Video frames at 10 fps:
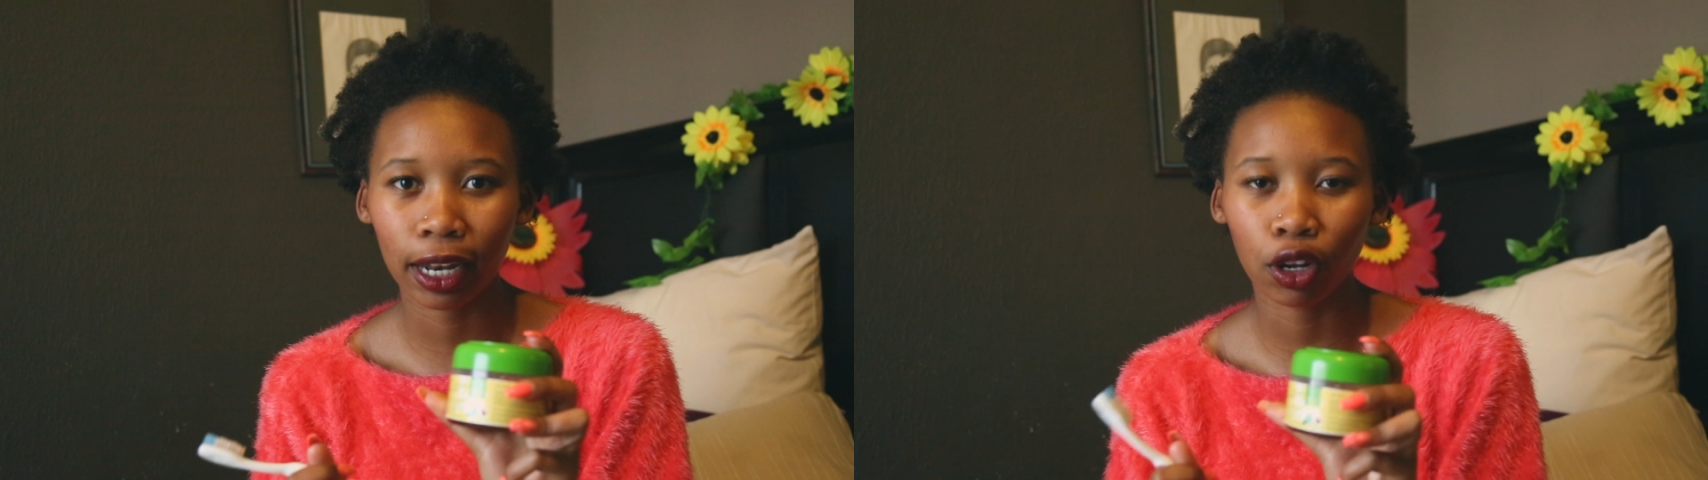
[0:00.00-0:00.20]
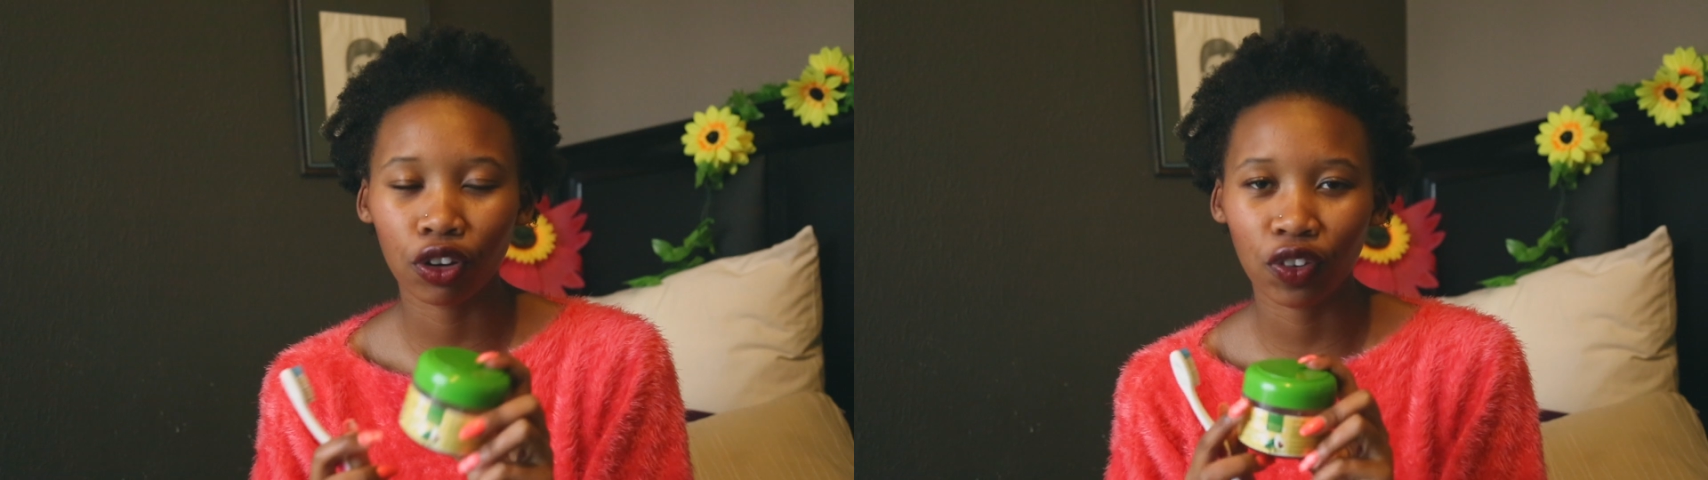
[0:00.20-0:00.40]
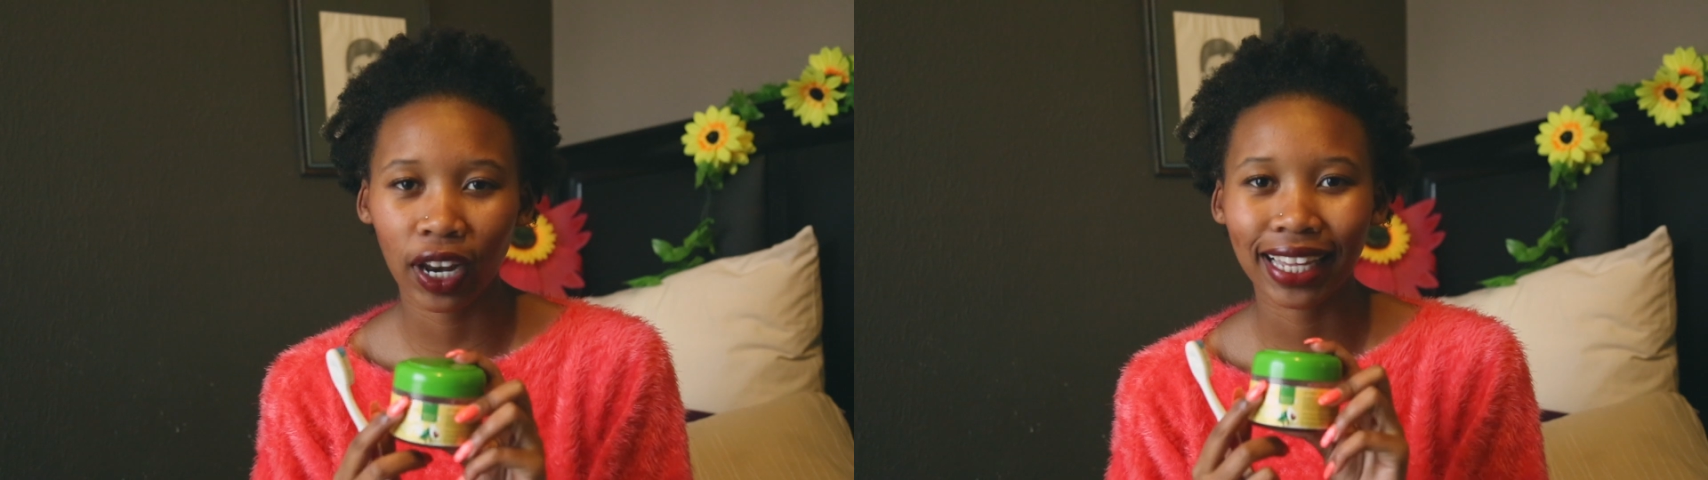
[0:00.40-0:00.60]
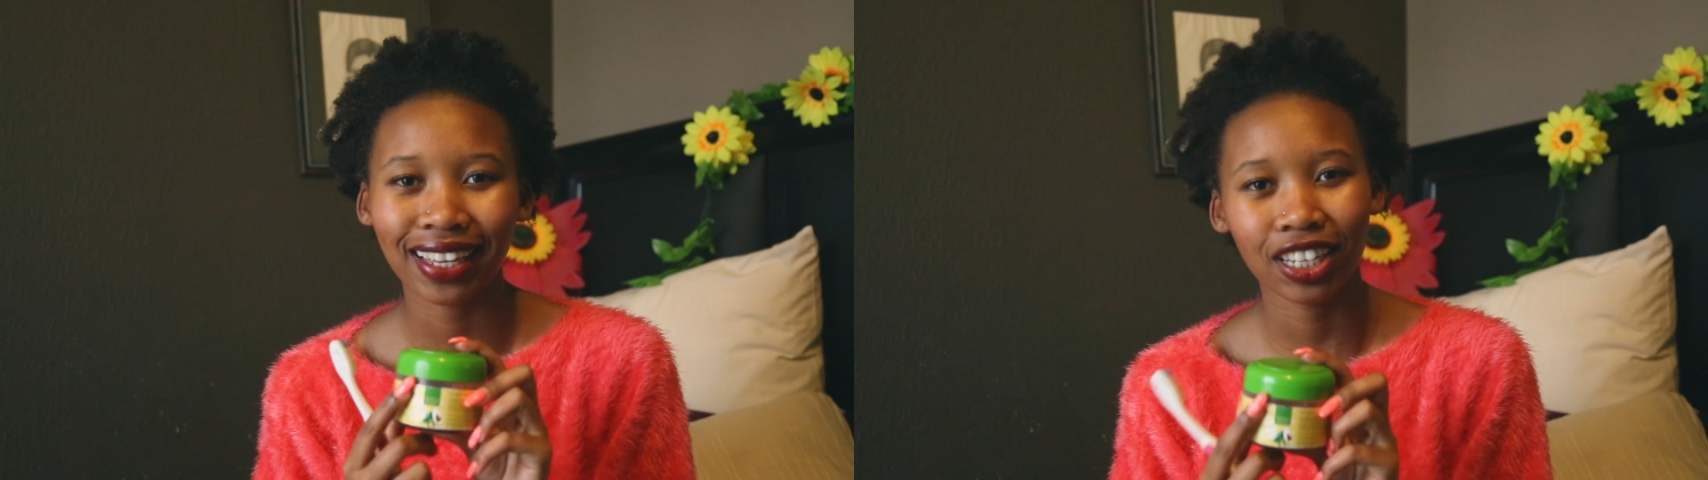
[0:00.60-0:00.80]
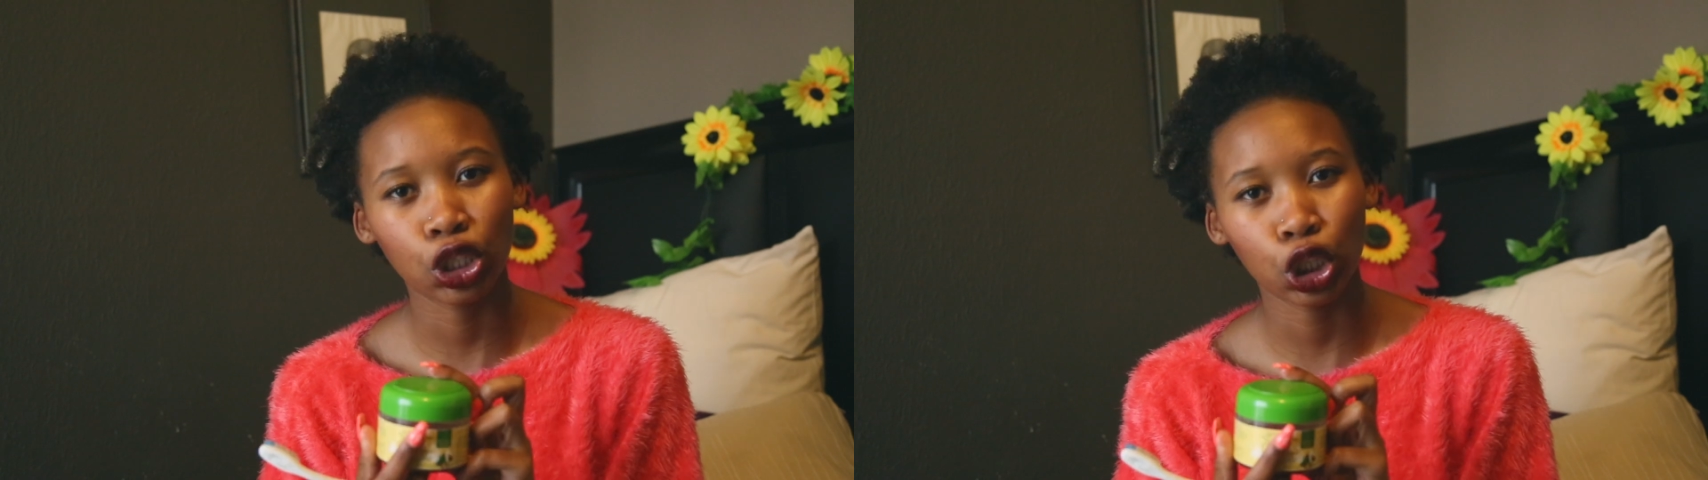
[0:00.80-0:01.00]
I look for like
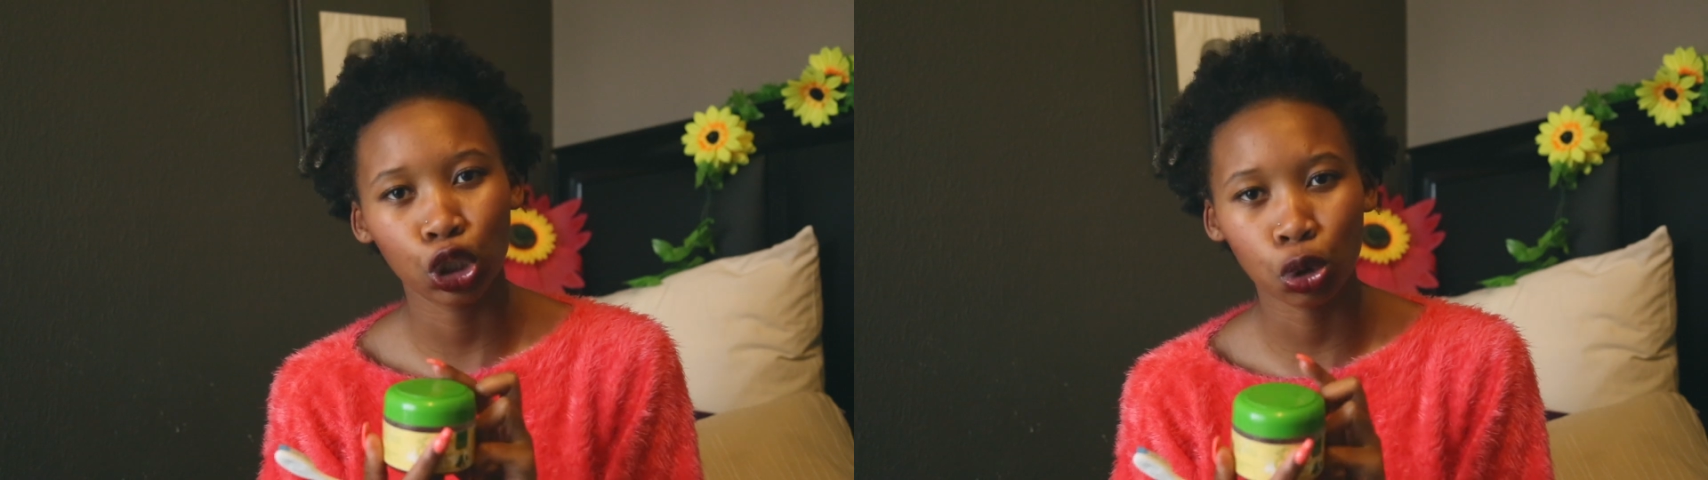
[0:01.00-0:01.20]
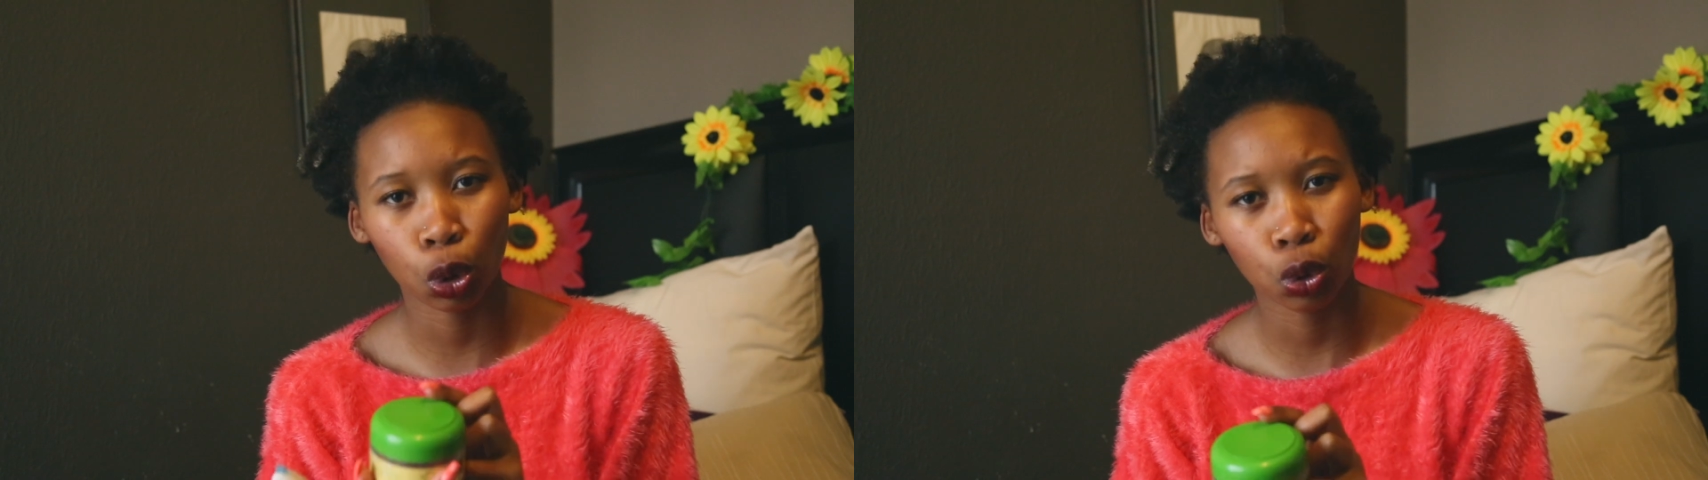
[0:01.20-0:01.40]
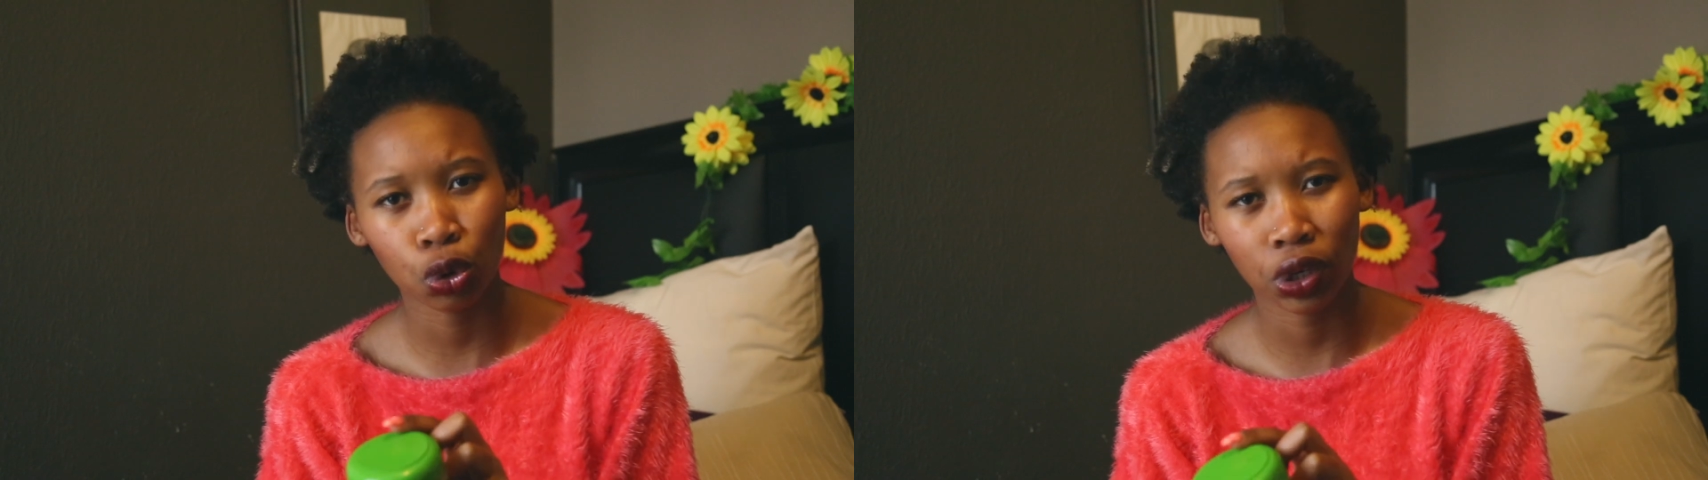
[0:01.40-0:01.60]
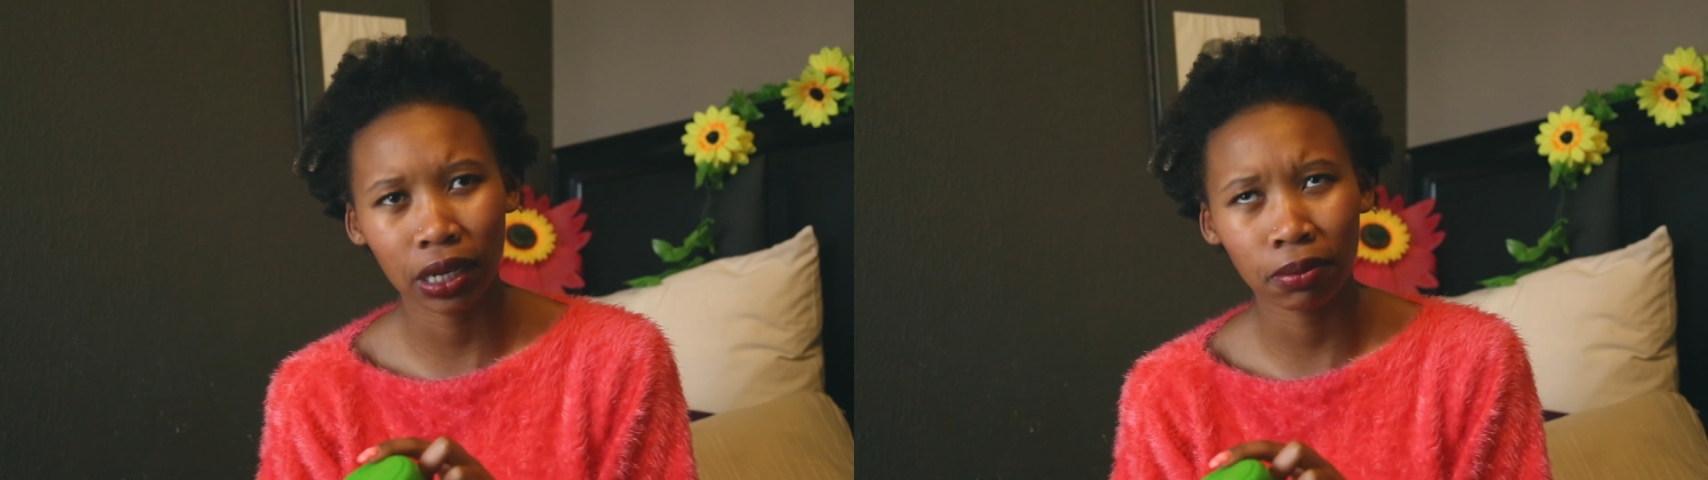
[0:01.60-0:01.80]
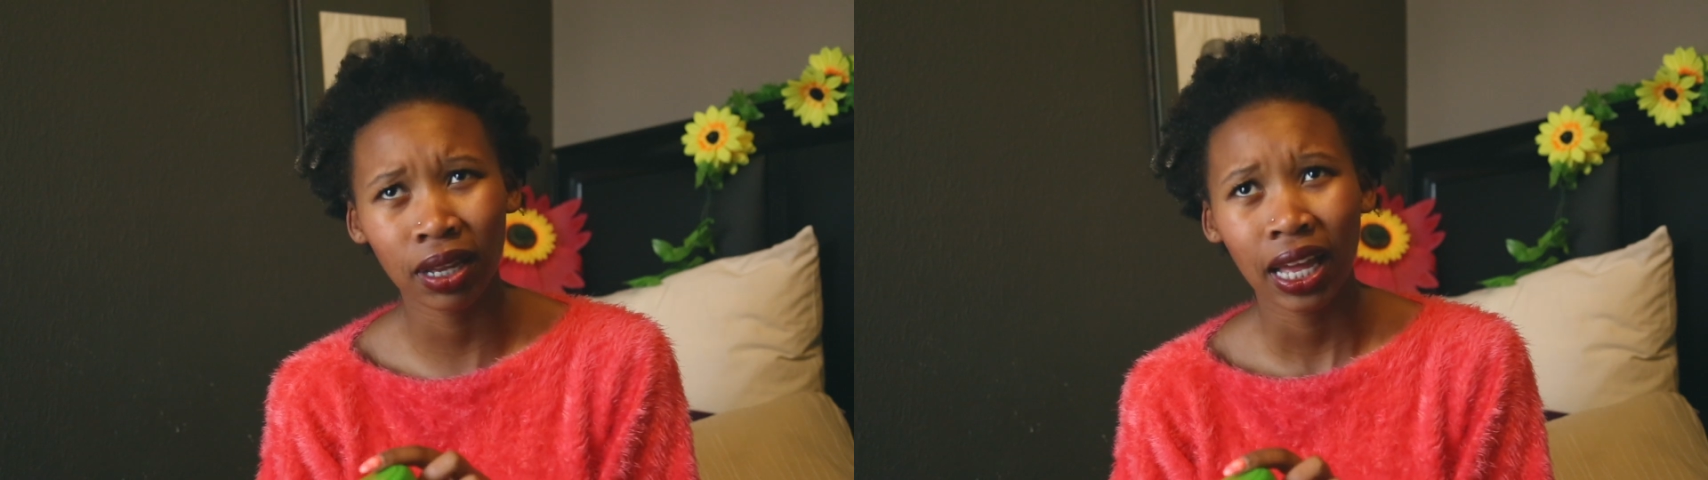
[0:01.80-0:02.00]
edge control
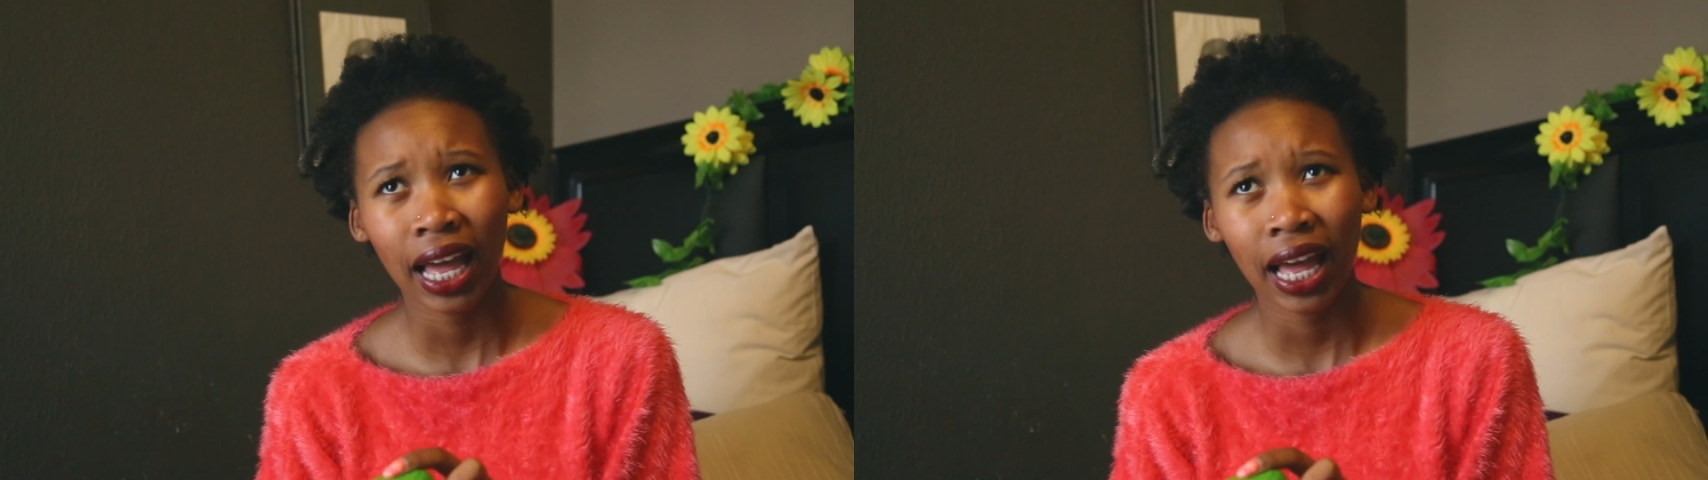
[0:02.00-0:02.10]
cream,